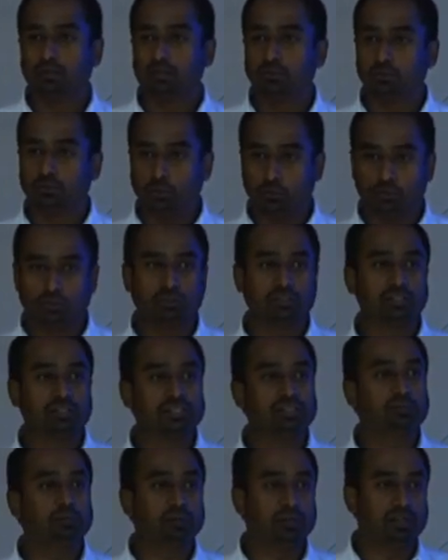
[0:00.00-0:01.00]

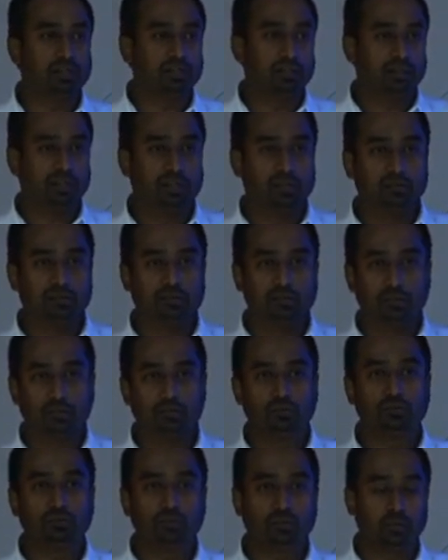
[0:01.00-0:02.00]
Structurally speaking, that will
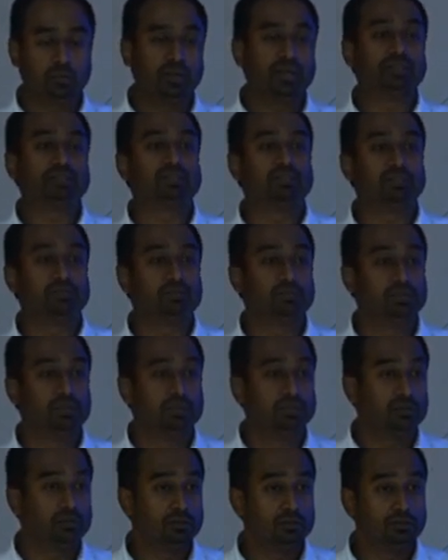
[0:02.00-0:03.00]
reduce your capacity of the